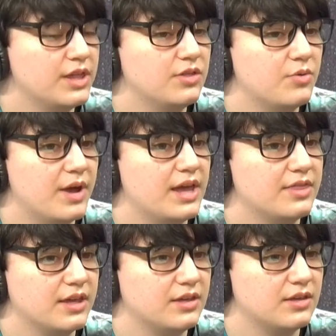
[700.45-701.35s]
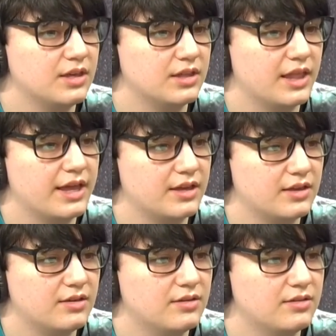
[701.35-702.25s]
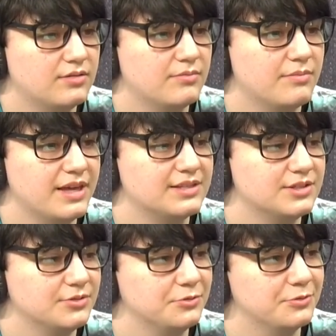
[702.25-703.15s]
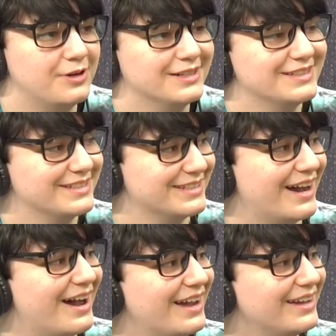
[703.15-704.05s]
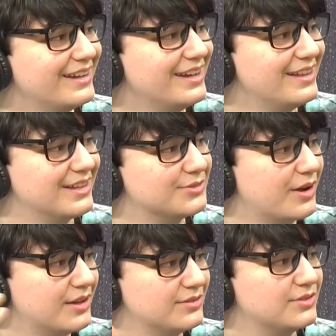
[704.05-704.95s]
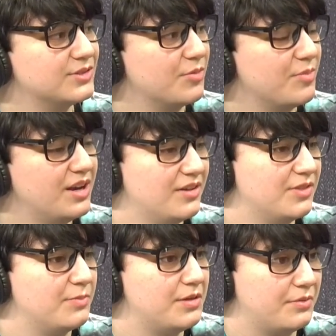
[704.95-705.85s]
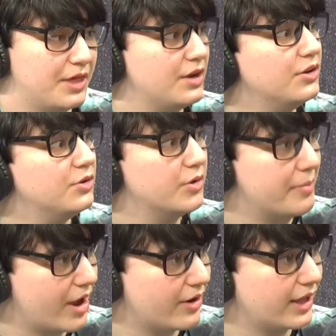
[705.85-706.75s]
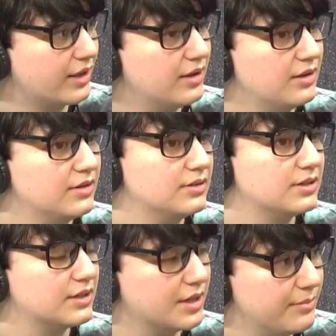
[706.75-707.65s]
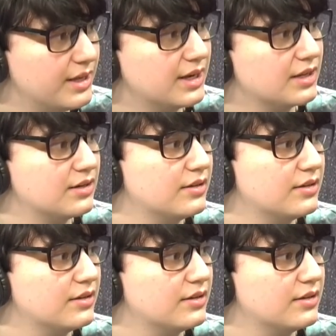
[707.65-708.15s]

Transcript: in the way that it like makes you want to die. That's why so many of the people that knew about it committed.